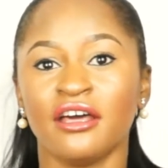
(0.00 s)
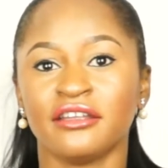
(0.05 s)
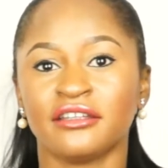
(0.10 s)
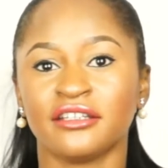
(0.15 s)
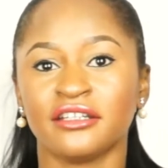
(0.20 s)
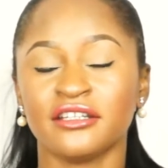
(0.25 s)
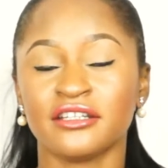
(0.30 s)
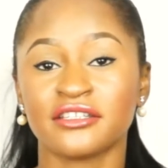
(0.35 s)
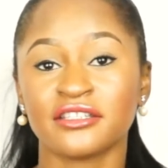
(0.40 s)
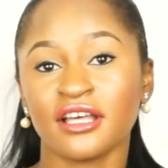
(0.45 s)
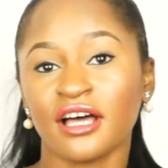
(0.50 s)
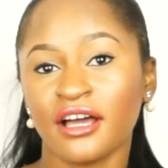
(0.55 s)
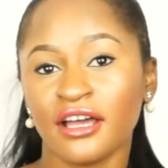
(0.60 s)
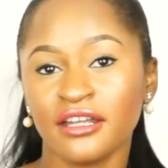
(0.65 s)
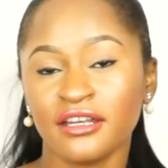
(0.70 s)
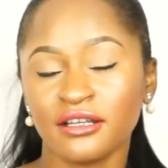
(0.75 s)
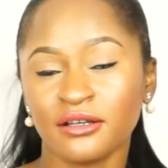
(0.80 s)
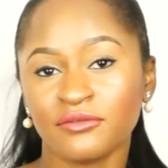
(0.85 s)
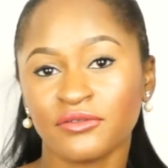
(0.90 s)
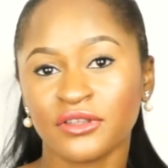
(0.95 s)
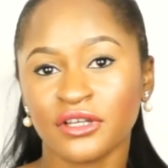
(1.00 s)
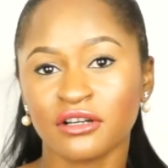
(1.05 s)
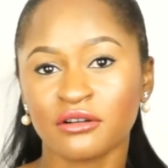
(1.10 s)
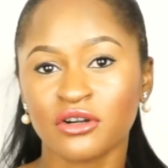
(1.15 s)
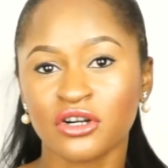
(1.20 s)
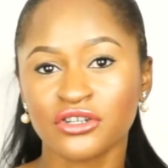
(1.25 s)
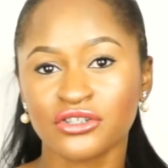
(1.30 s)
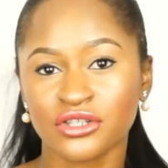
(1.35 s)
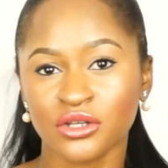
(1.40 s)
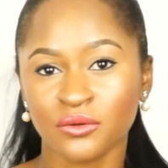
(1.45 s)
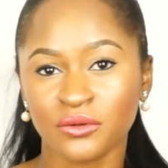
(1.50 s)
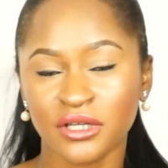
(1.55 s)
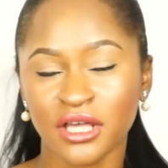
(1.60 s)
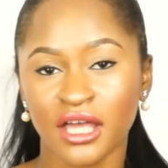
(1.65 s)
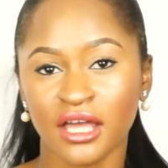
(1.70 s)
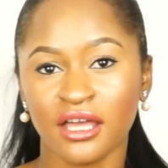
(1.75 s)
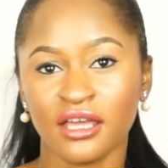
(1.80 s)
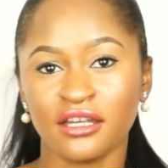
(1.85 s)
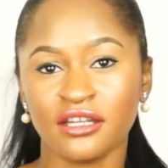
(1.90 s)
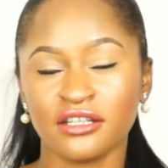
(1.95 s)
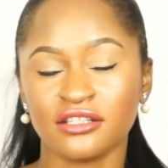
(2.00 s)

the design of the Saucate